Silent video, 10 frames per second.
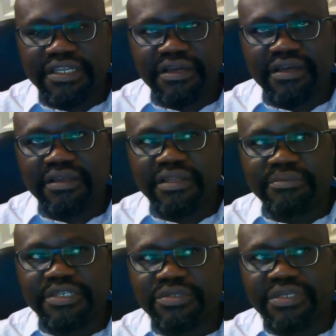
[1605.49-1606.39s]

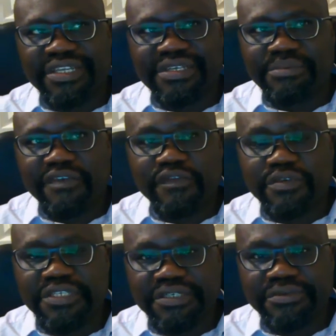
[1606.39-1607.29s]
That means you get about
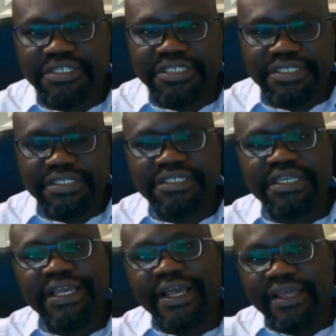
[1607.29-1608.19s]
14 readings,
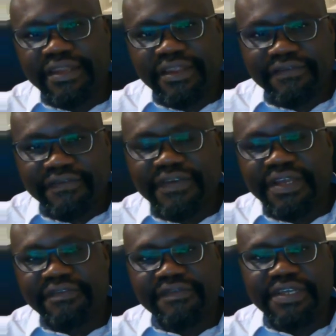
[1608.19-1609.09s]
and then
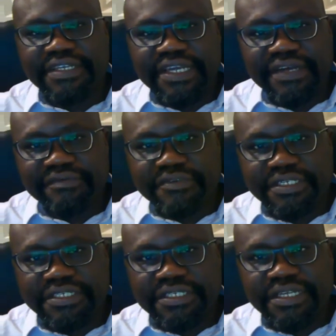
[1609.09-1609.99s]
find the
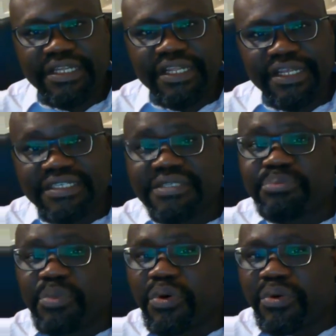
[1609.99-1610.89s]
average. That
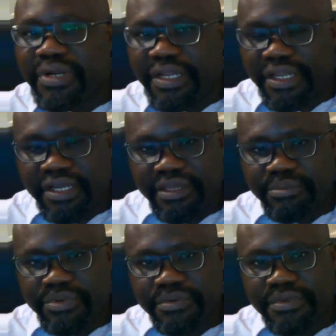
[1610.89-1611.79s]
is more
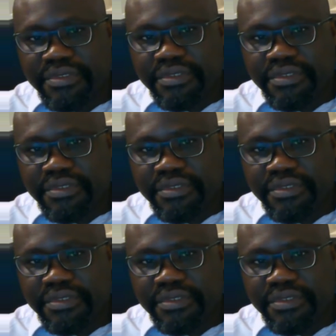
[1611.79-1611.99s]
reliable.